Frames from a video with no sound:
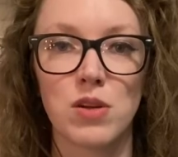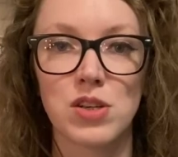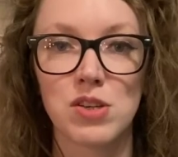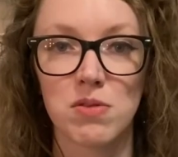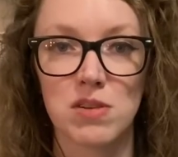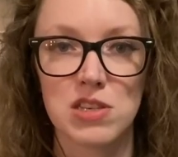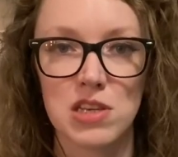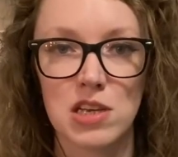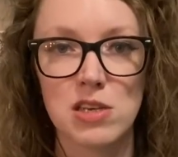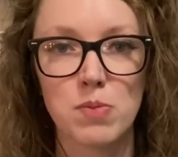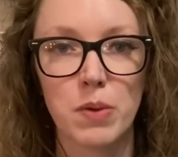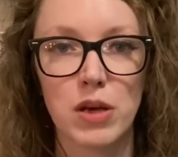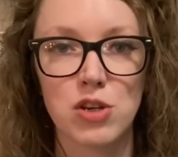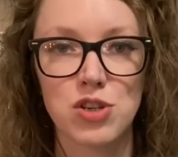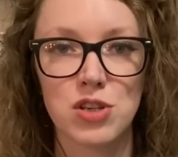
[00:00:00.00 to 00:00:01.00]
to resist
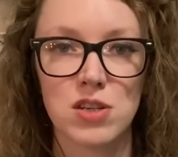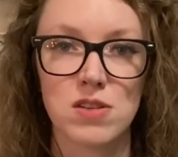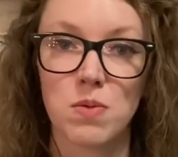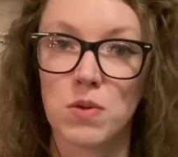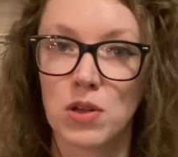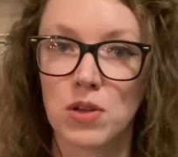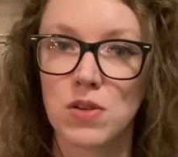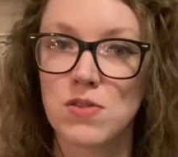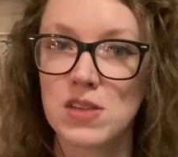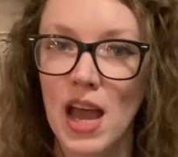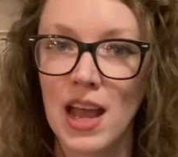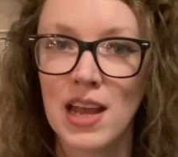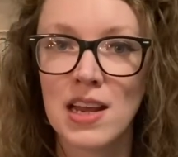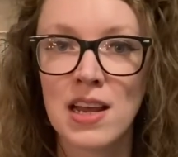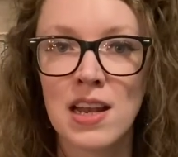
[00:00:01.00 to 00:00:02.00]
because she doesn't want to lose
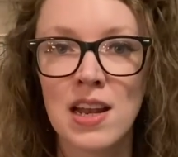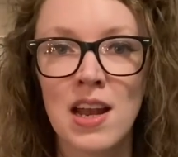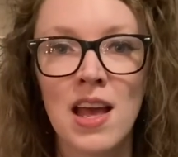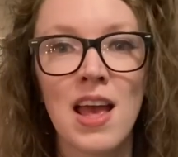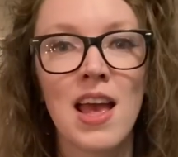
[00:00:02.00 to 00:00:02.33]
Aiden?